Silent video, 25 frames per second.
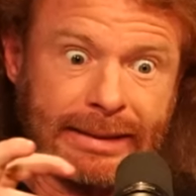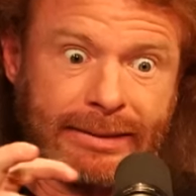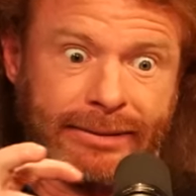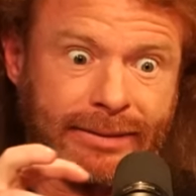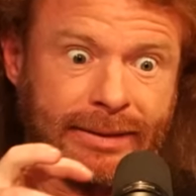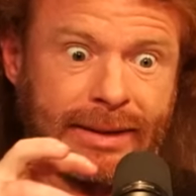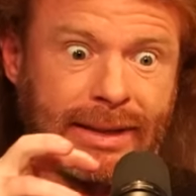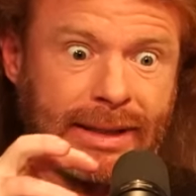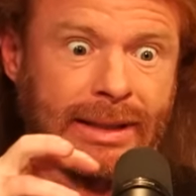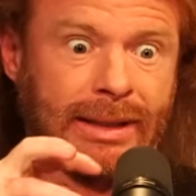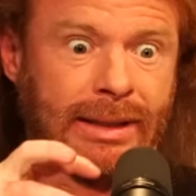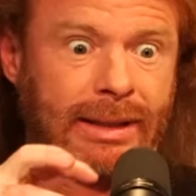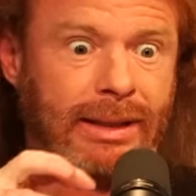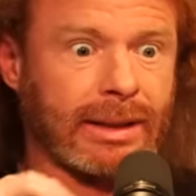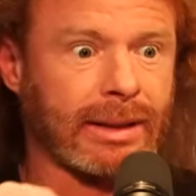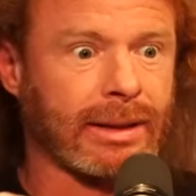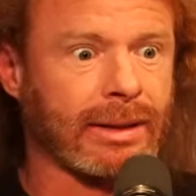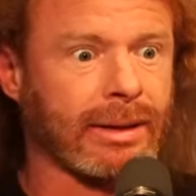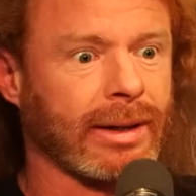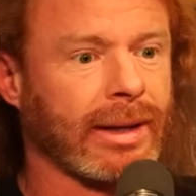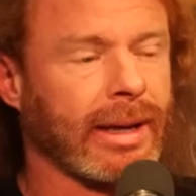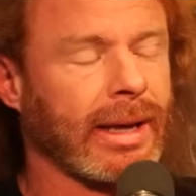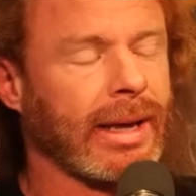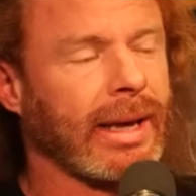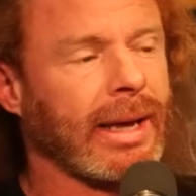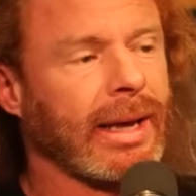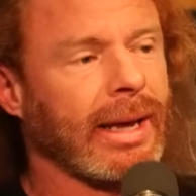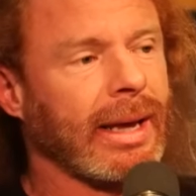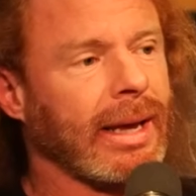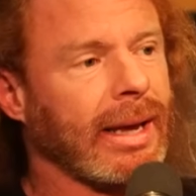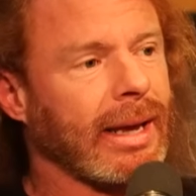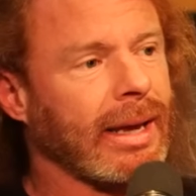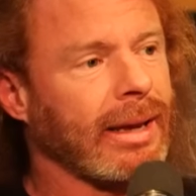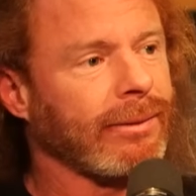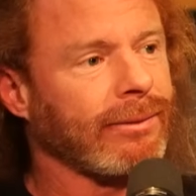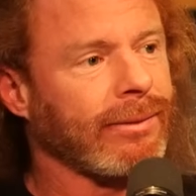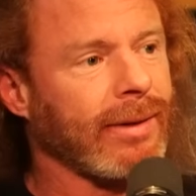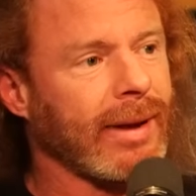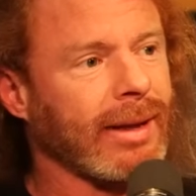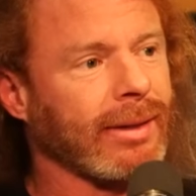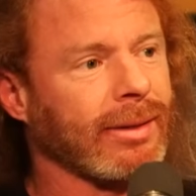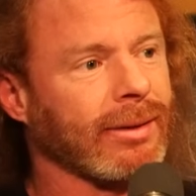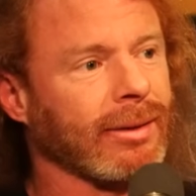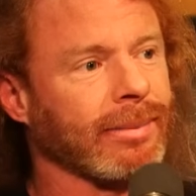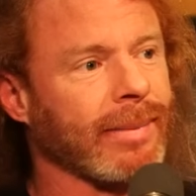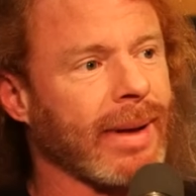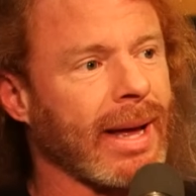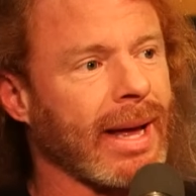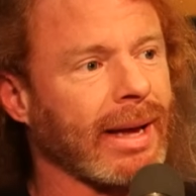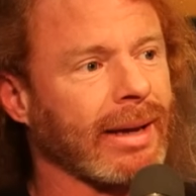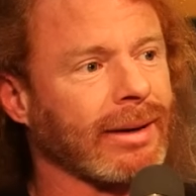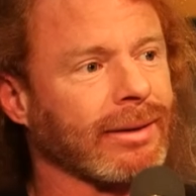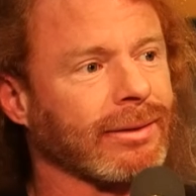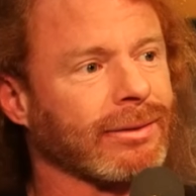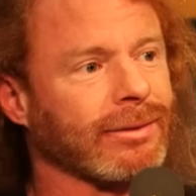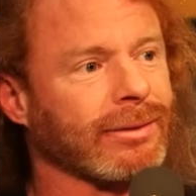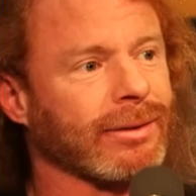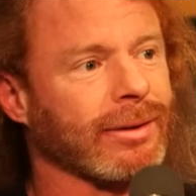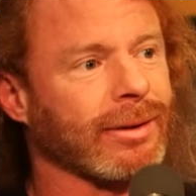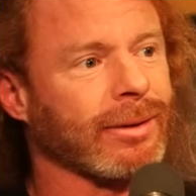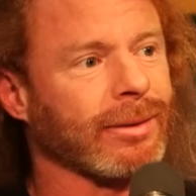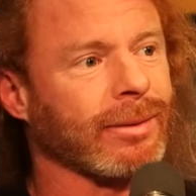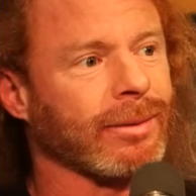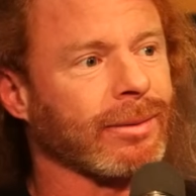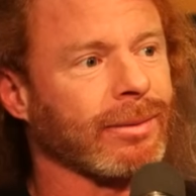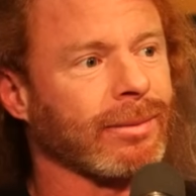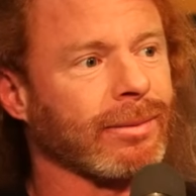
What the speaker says: designed to invade their minds. So